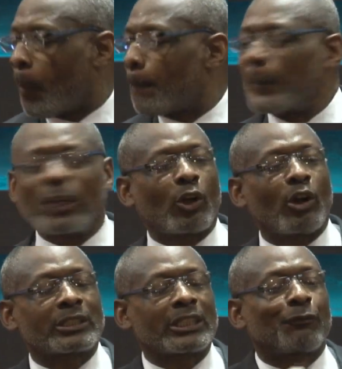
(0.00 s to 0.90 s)

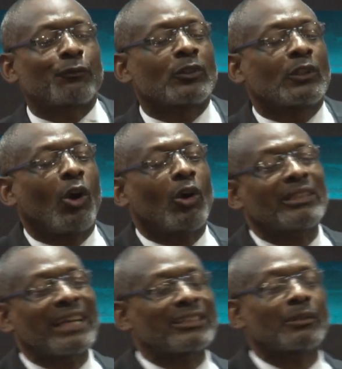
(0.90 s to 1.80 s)
Because if God
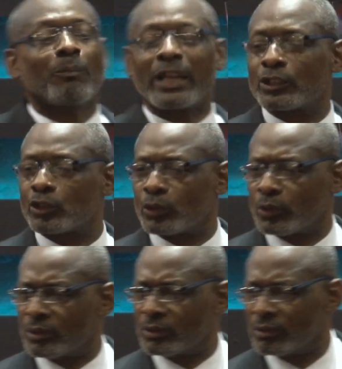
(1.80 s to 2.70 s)
doesn't bless you,
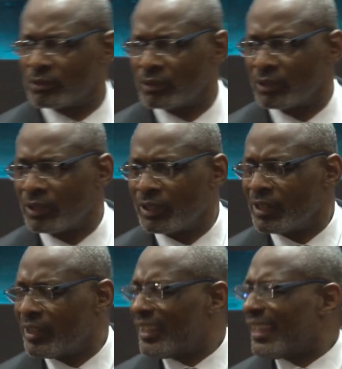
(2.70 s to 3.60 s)

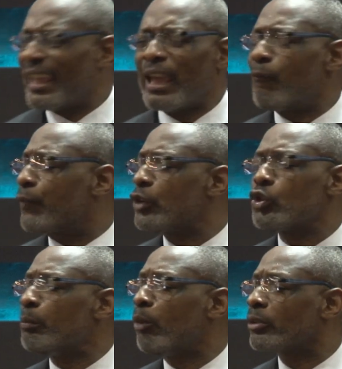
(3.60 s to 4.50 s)
every new
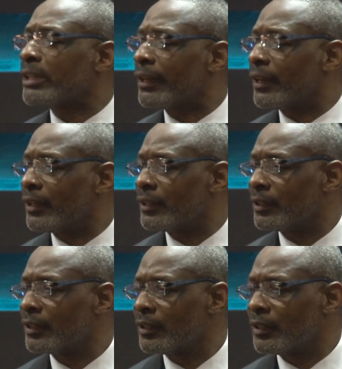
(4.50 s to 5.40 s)
model
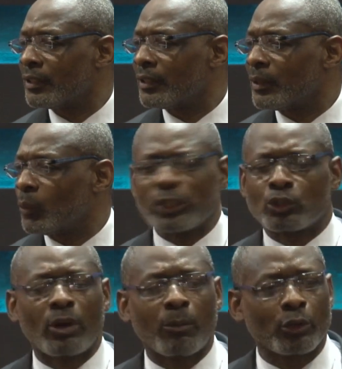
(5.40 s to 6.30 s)
will
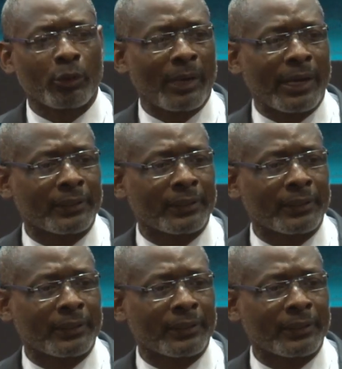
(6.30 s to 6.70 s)
trouble your mind.